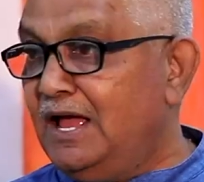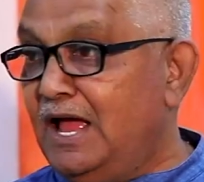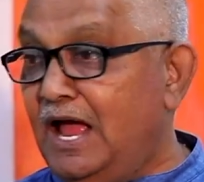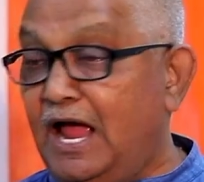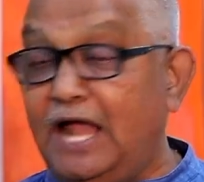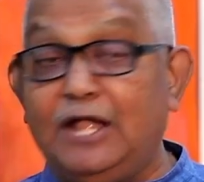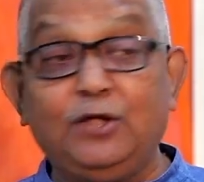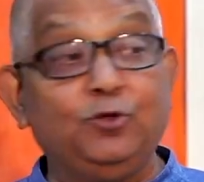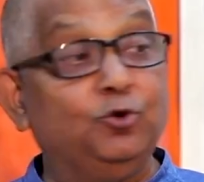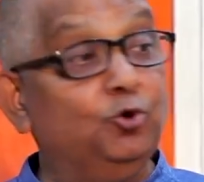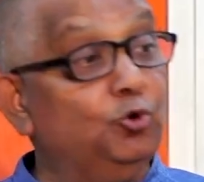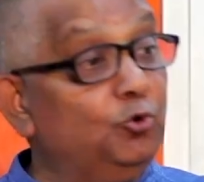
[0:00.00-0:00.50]

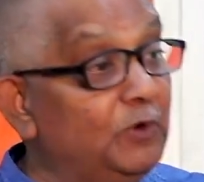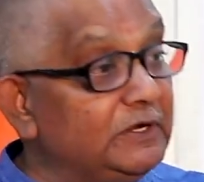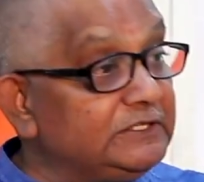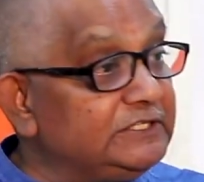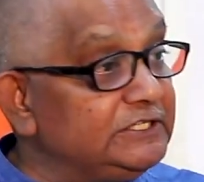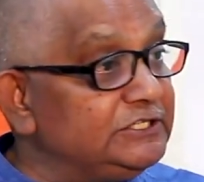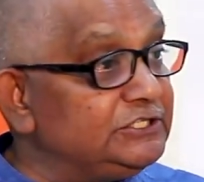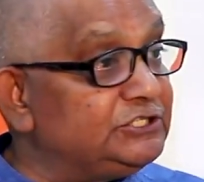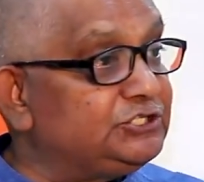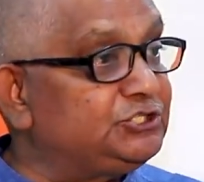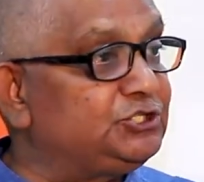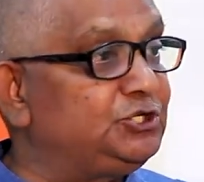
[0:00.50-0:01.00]
and who was
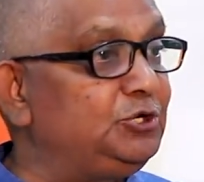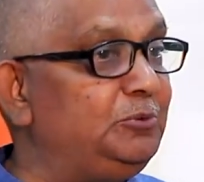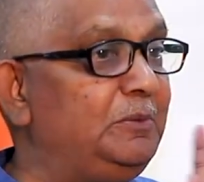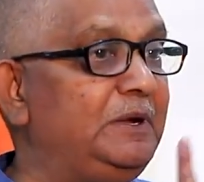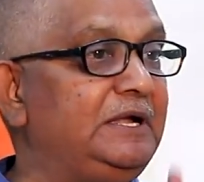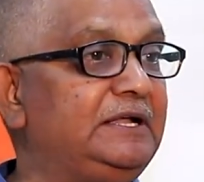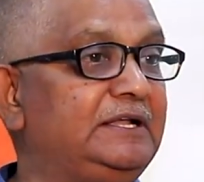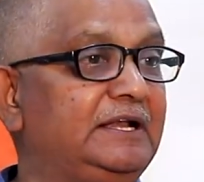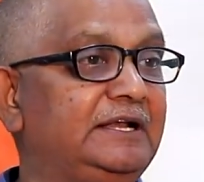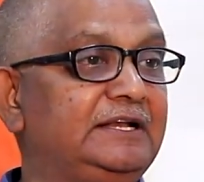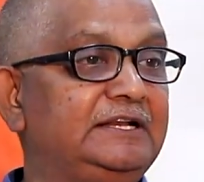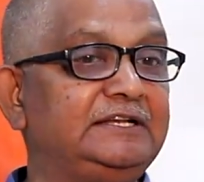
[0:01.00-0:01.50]

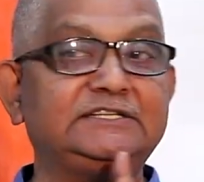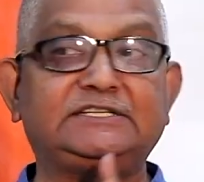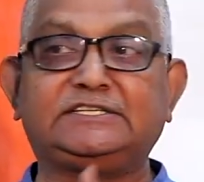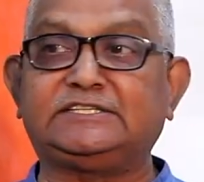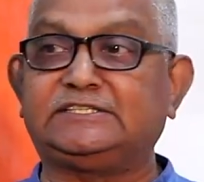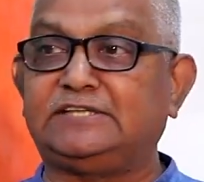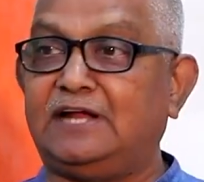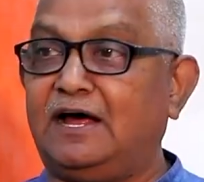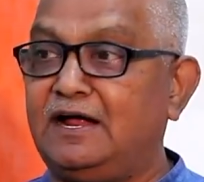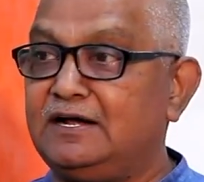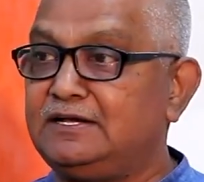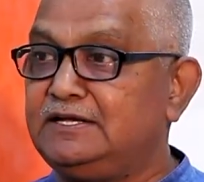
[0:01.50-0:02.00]
instrumental in
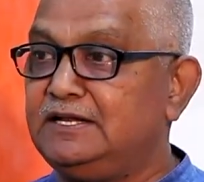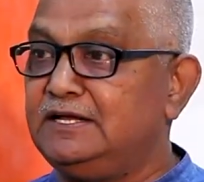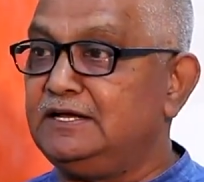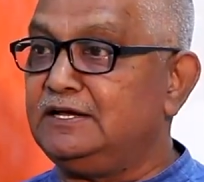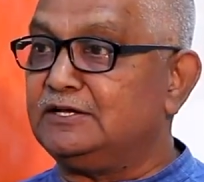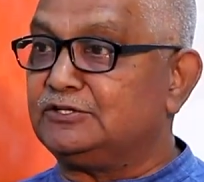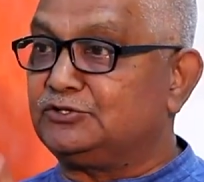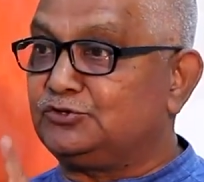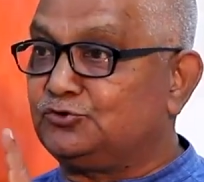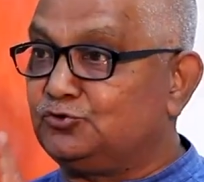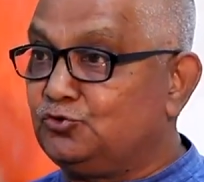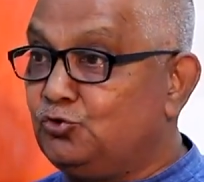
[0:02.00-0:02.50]
starting
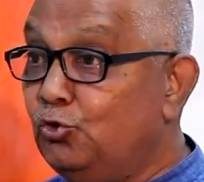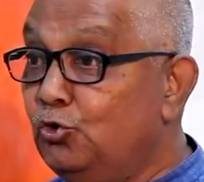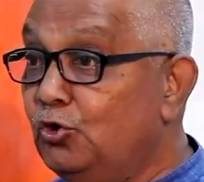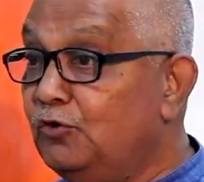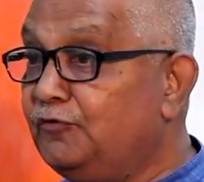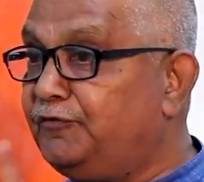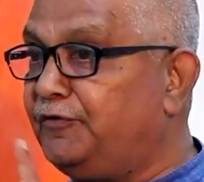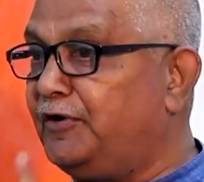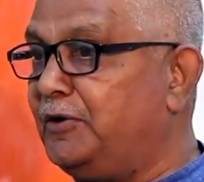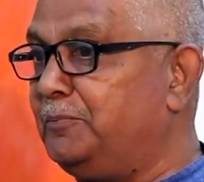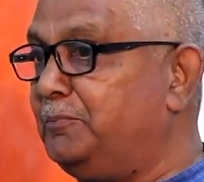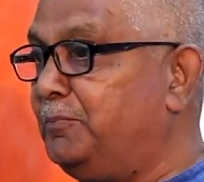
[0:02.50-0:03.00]
a
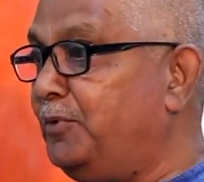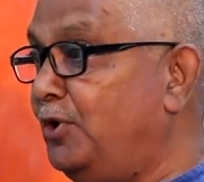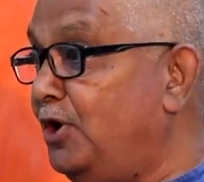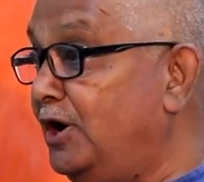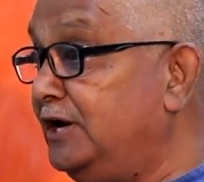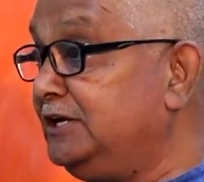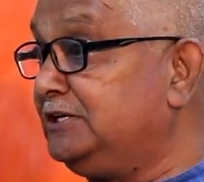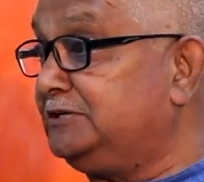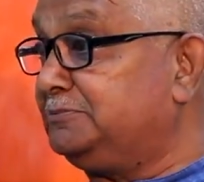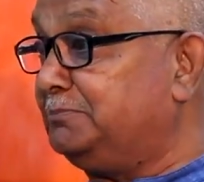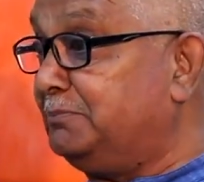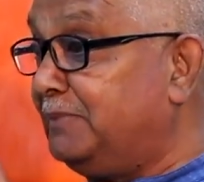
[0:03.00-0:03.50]
school for
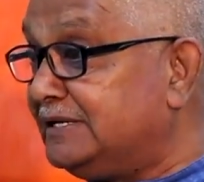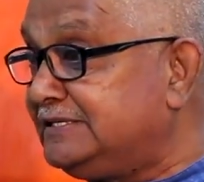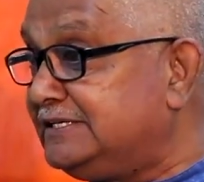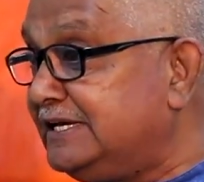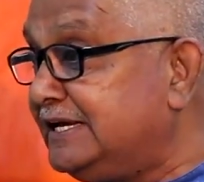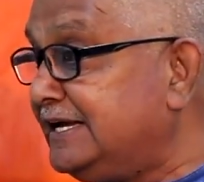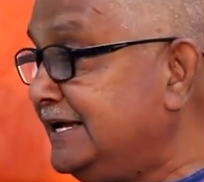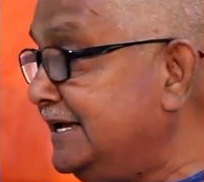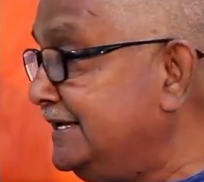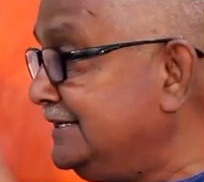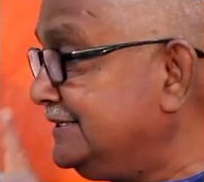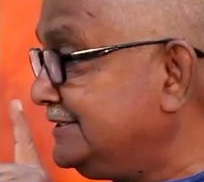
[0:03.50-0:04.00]
boys much
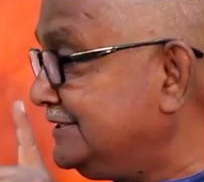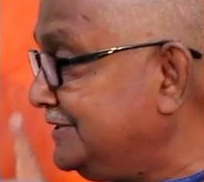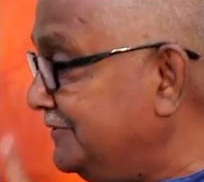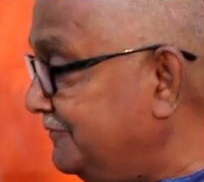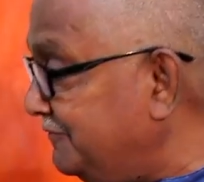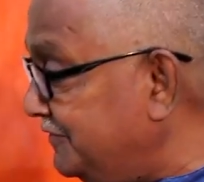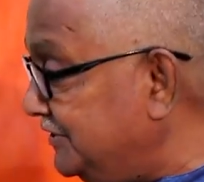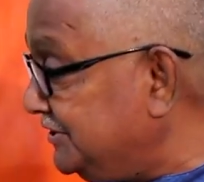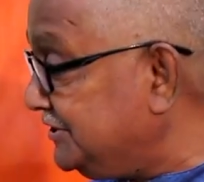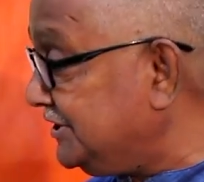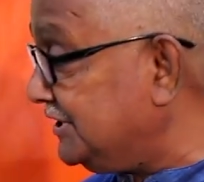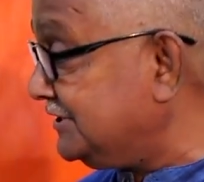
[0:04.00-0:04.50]
against the
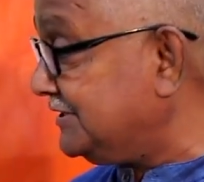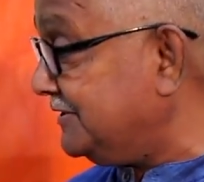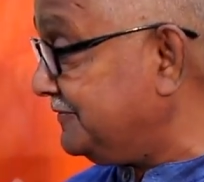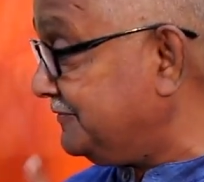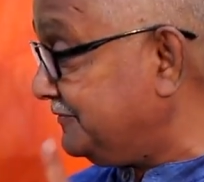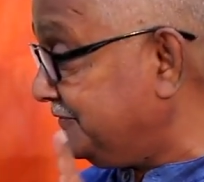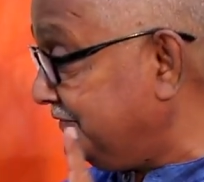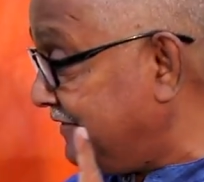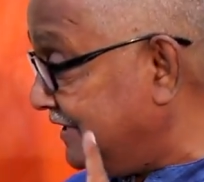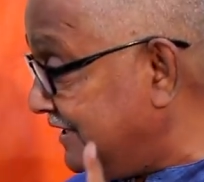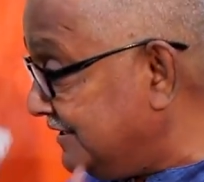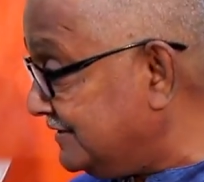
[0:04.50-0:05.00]
wishes
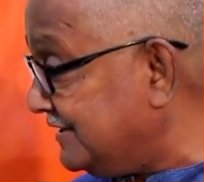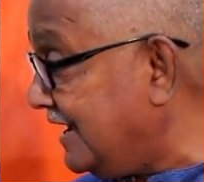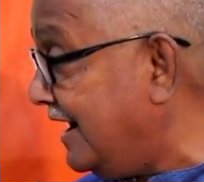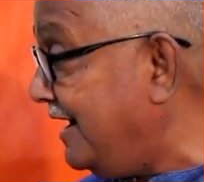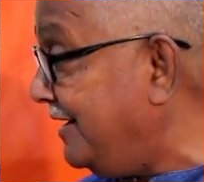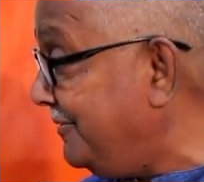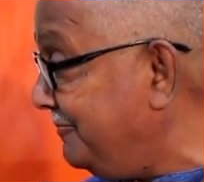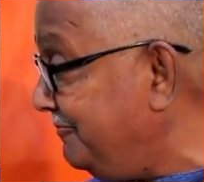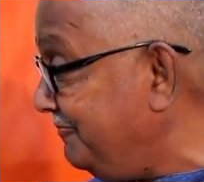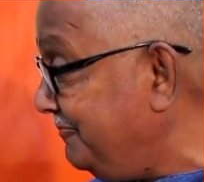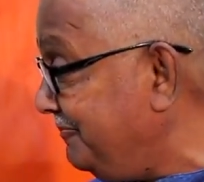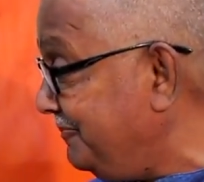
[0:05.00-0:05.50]
of
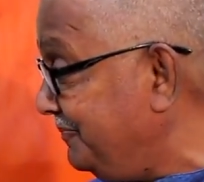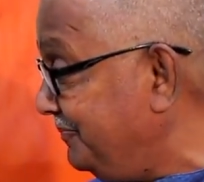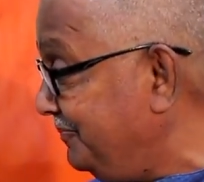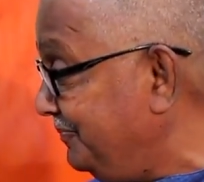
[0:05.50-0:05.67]
Nizam.